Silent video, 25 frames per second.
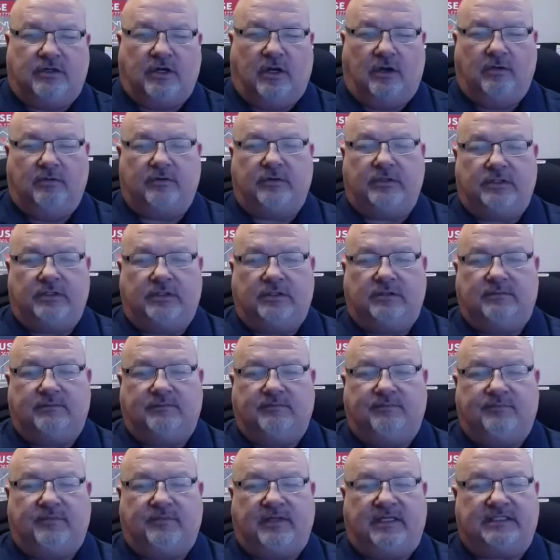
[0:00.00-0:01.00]
Don't
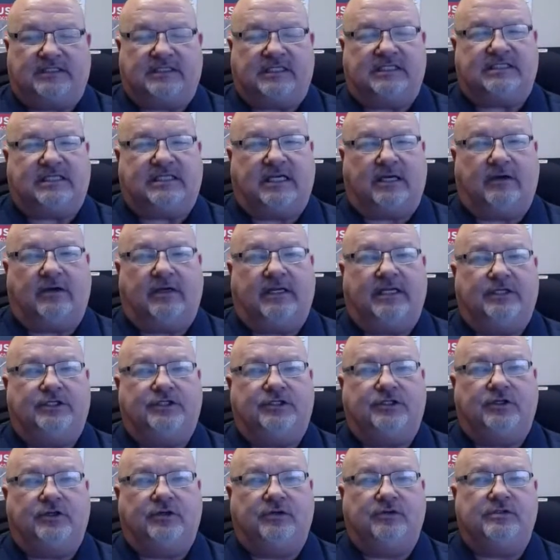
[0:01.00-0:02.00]
necessarily
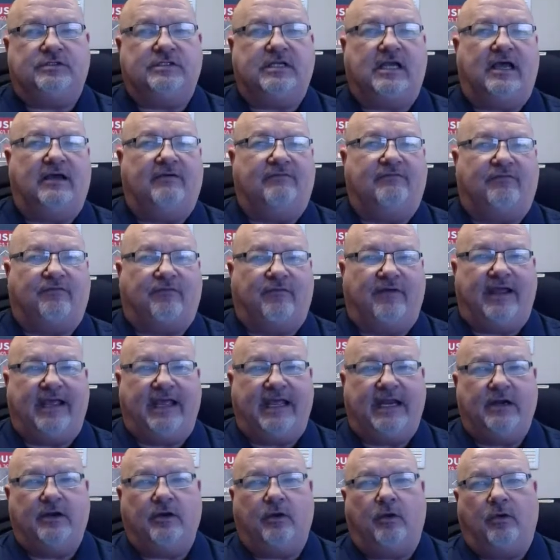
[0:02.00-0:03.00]
choose a
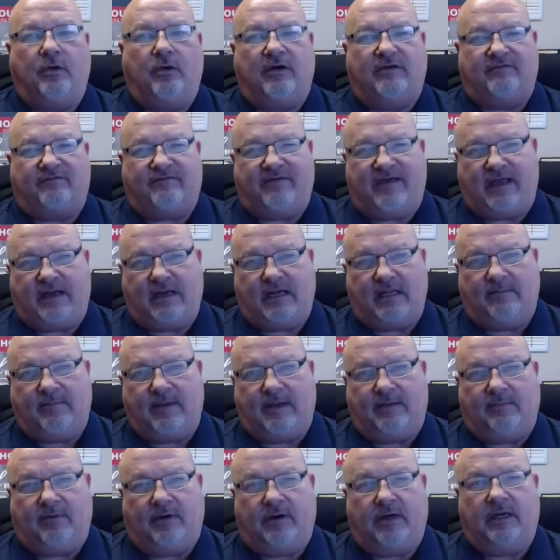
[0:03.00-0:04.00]
friend or a family
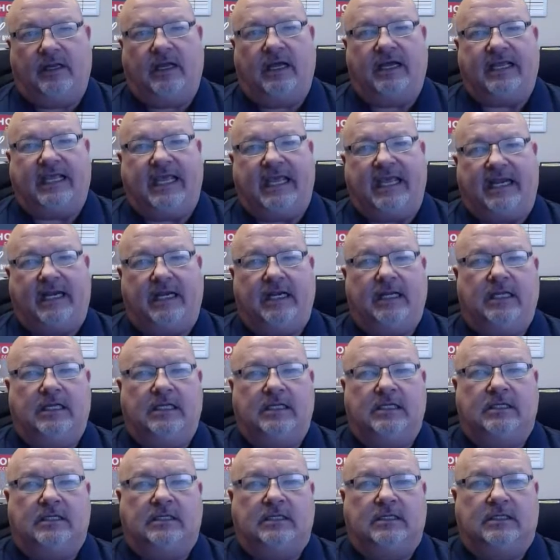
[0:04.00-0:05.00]
member. Again,
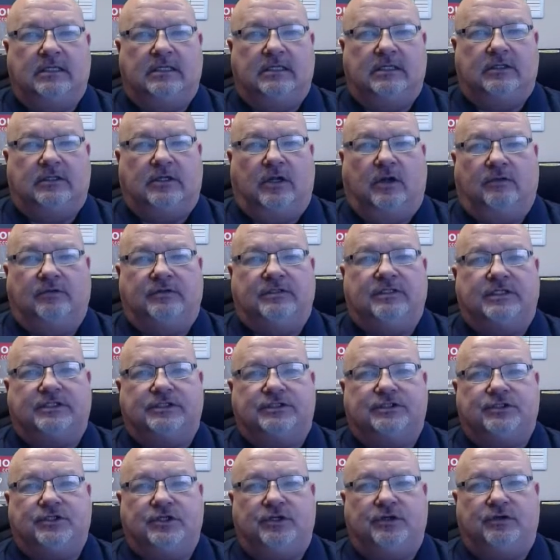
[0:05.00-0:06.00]
don't
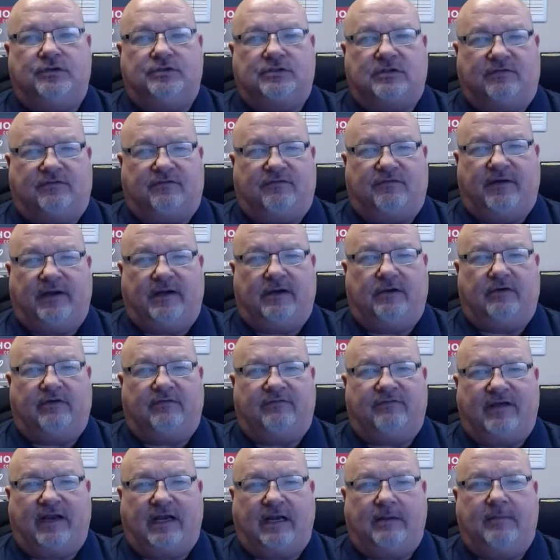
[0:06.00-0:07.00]
just choose a friend or
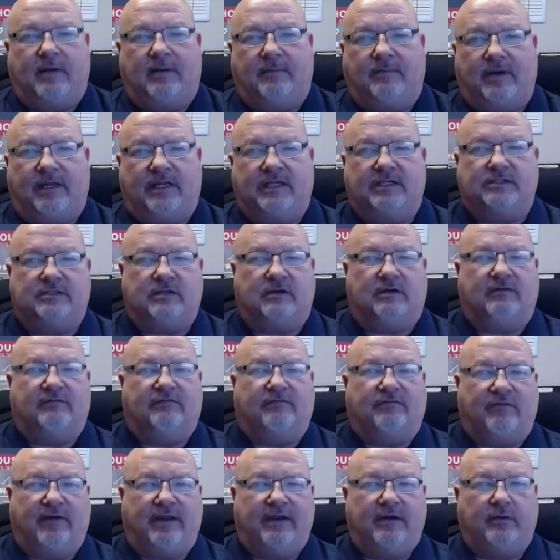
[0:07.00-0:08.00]
a family member because they're a
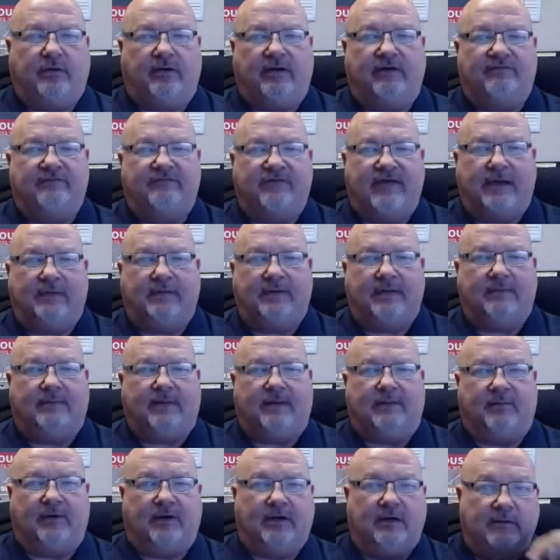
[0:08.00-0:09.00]
friend or a family
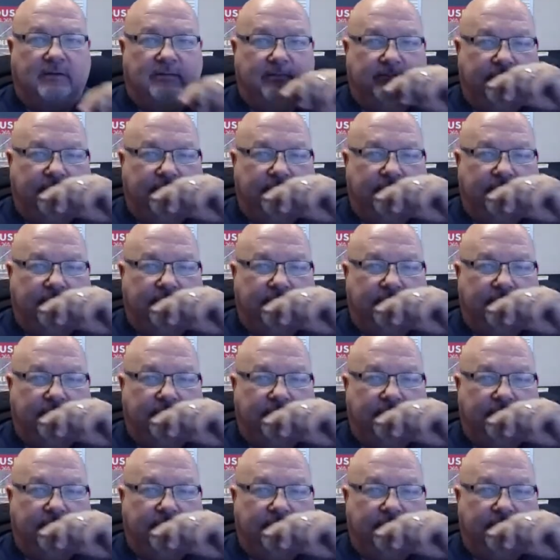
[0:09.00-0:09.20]
member.